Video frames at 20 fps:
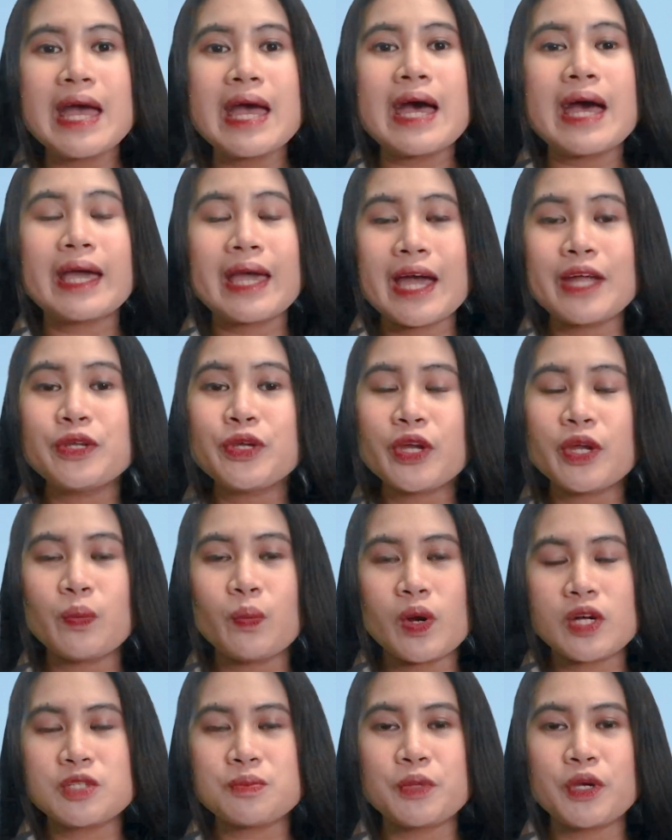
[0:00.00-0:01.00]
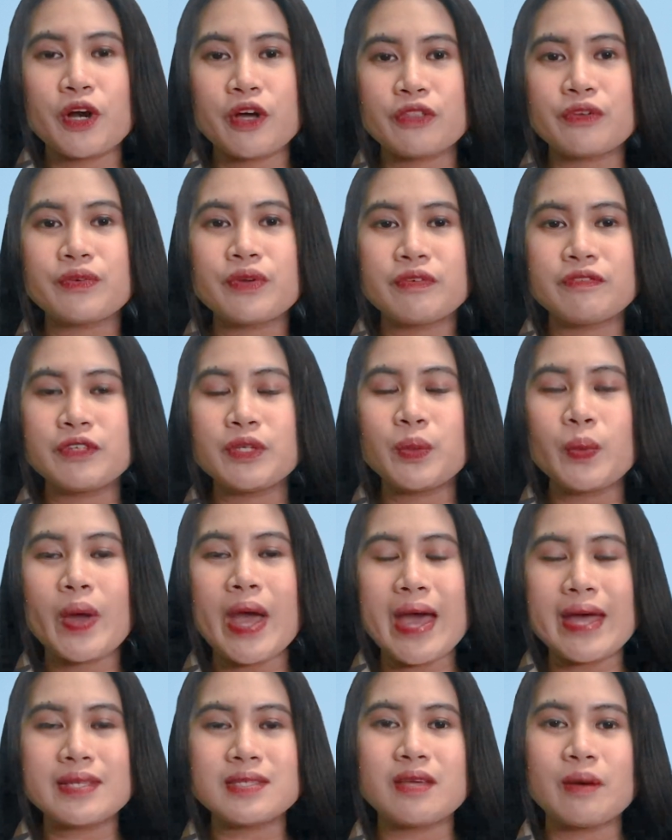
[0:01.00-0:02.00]
Again, you can watch my other review
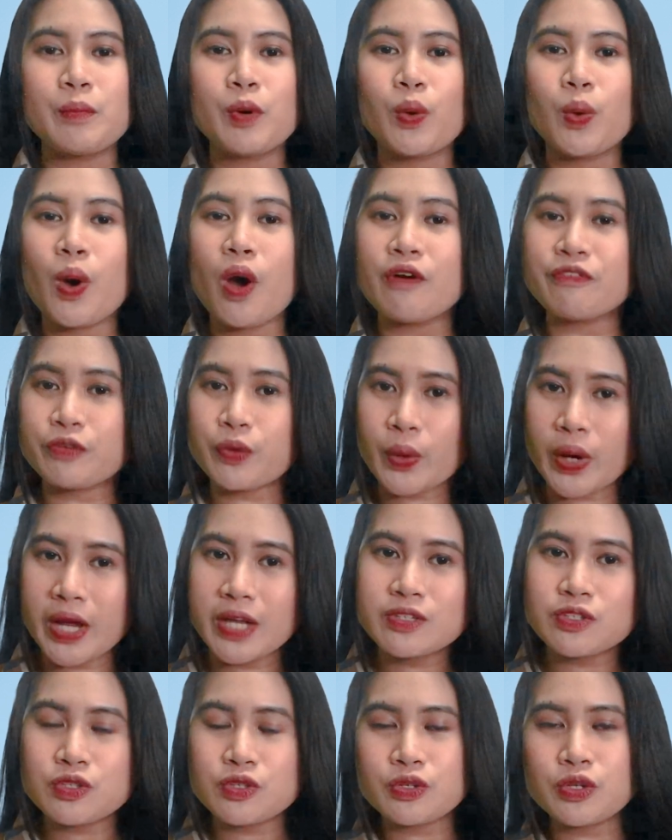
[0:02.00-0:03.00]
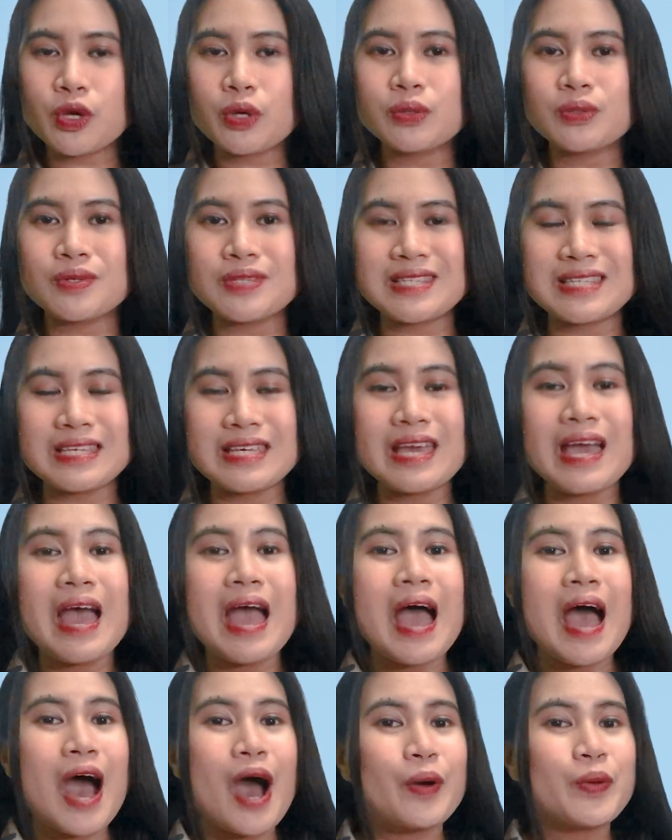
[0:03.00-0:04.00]
and demo of CreateStudio to see
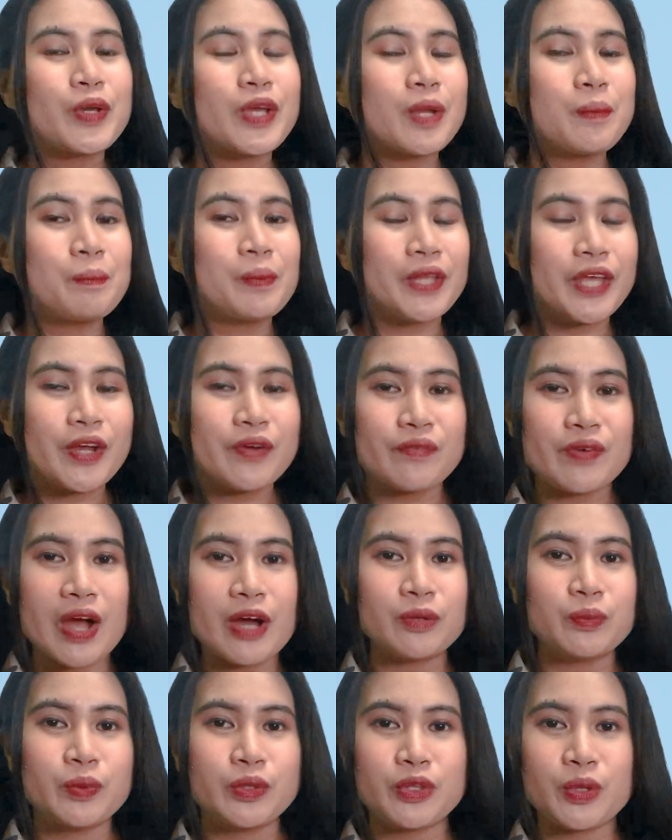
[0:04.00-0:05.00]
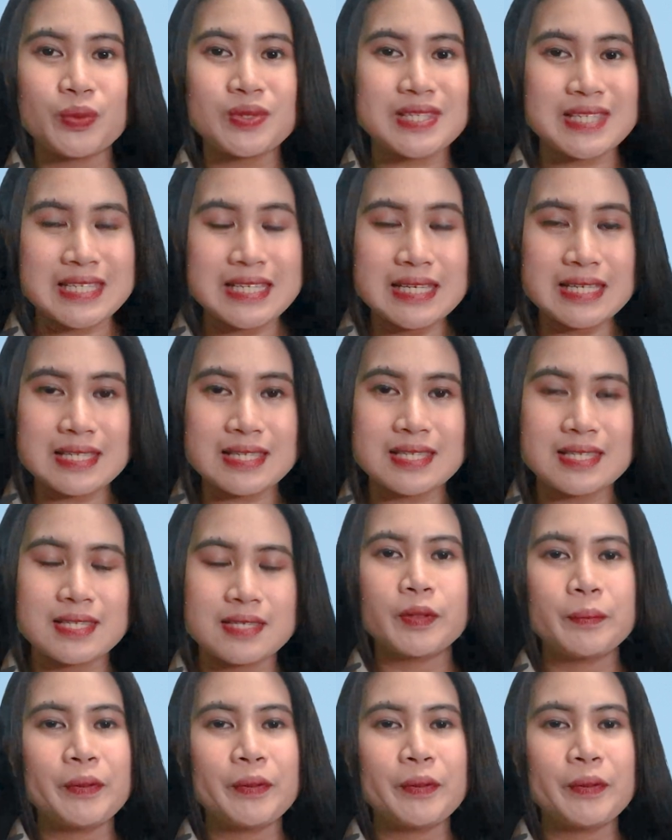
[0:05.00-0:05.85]
how you can play around with those scenes.